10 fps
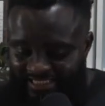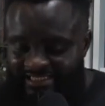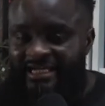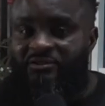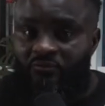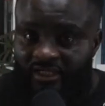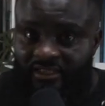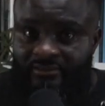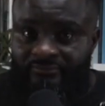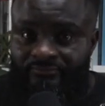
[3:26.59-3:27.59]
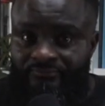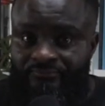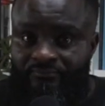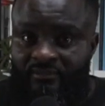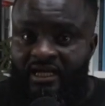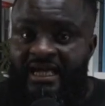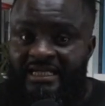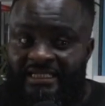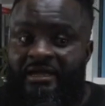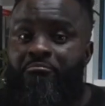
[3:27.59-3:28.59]
sat with it,
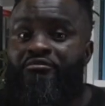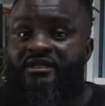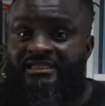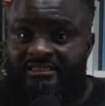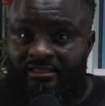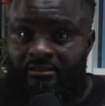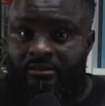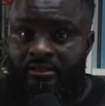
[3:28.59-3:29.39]
they embraced it.